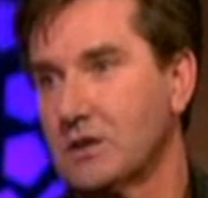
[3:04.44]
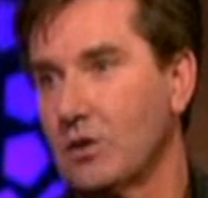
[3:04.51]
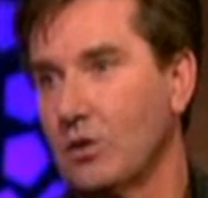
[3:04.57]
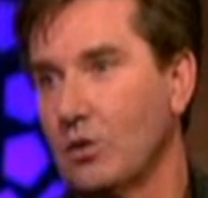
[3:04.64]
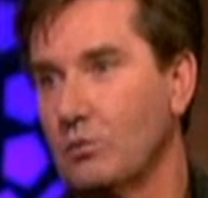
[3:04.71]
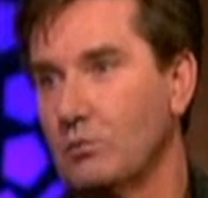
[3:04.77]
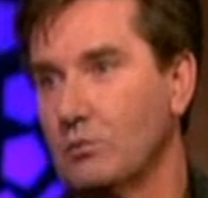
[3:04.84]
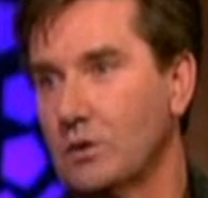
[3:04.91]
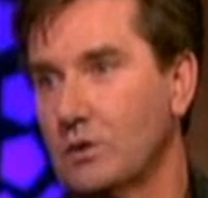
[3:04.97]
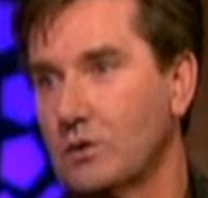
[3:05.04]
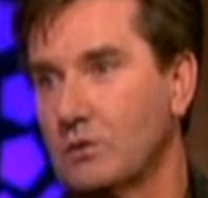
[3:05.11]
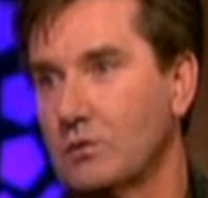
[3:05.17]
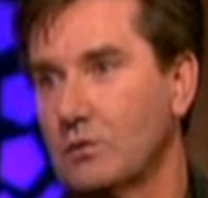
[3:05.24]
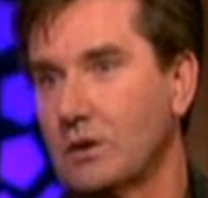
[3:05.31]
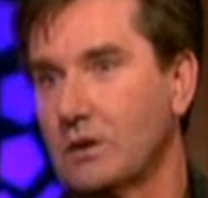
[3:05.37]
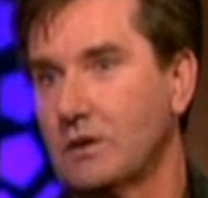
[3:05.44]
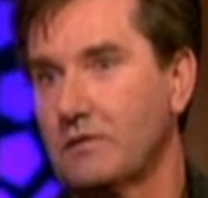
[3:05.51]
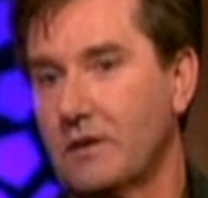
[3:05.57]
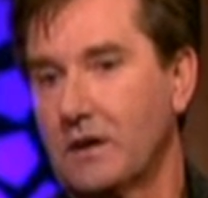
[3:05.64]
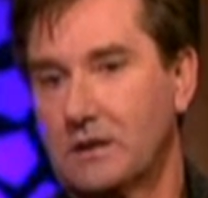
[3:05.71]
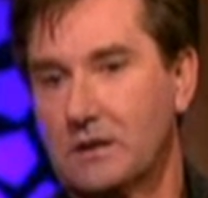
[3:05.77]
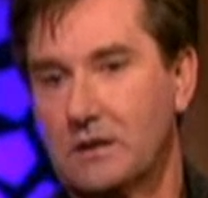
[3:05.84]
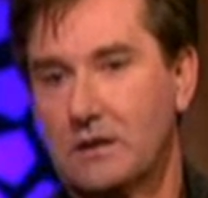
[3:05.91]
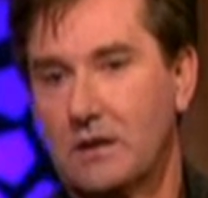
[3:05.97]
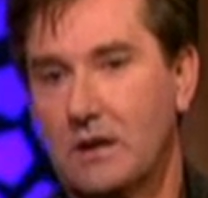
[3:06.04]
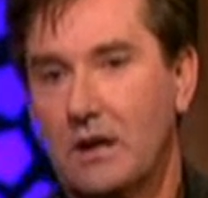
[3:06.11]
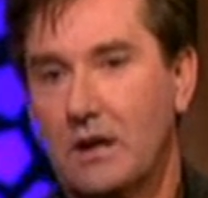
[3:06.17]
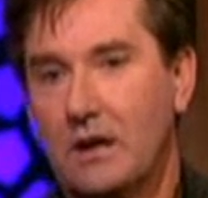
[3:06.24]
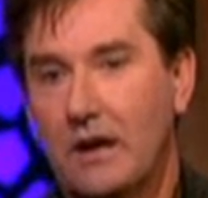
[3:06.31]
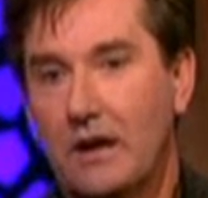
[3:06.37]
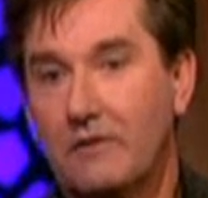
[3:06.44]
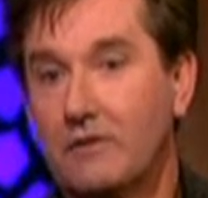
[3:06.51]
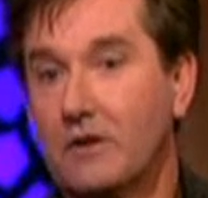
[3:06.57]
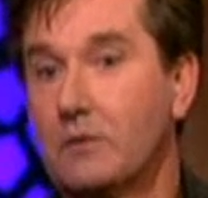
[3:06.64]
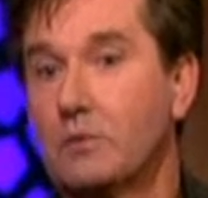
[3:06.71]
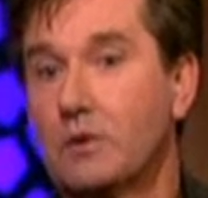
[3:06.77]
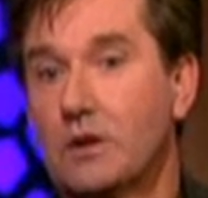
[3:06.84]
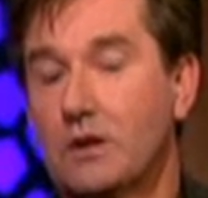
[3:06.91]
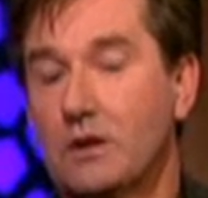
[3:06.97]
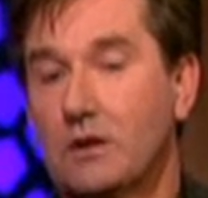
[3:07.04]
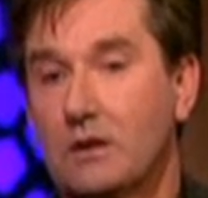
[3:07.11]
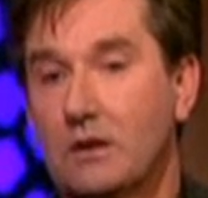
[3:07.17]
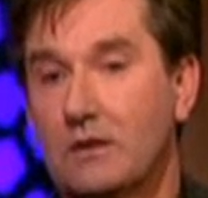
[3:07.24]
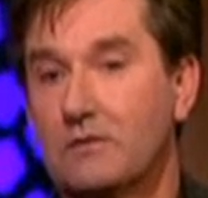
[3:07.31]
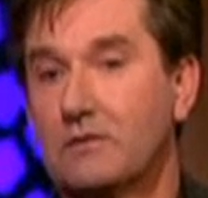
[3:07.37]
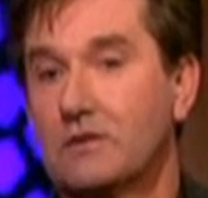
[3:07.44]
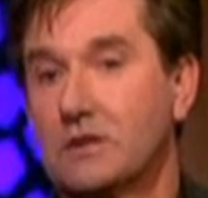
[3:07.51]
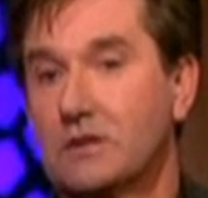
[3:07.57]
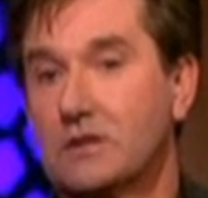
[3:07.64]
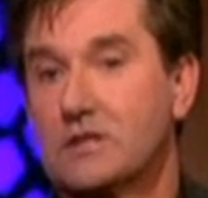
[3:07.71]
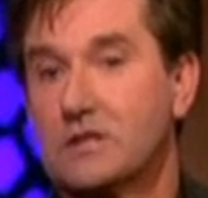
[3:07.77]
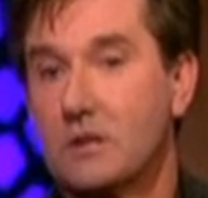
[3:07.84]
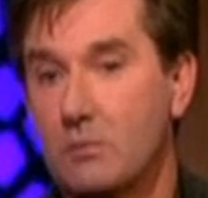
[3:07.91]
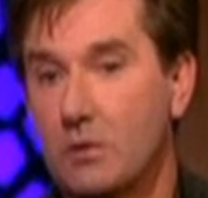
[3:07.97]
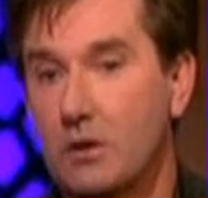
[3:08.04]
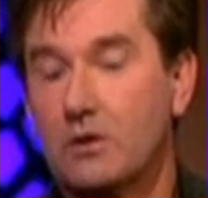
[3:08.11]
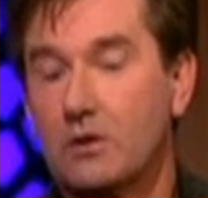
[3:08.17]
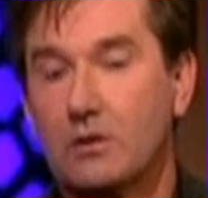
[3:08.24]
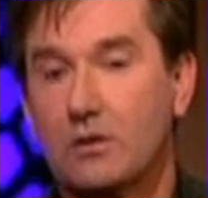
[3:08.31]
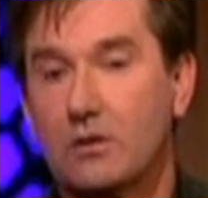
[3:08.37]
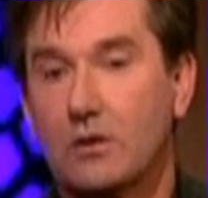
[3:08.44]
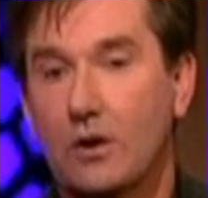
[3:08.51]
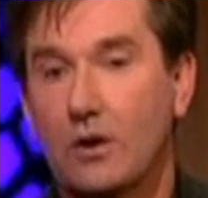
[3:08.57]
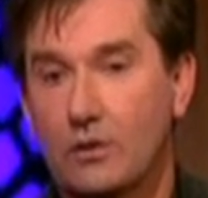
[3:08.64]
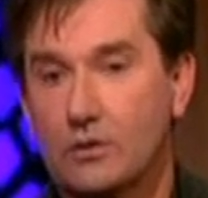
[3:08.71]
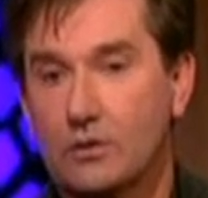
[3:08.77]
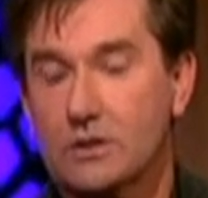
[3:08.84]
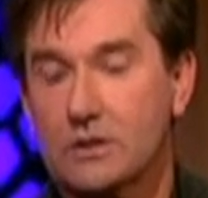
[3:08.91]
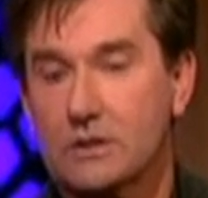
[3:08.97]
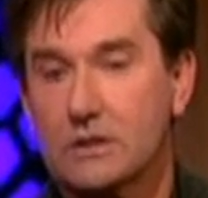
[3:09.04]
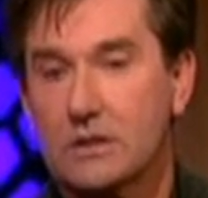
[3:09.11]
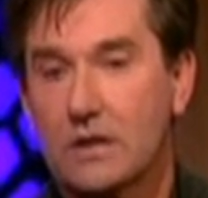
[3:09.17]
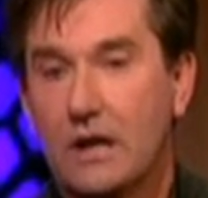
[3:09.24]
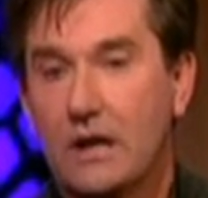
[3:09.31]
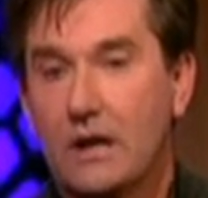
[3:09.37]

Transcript: at home, you know, and the fact that everybody lived in similar houses.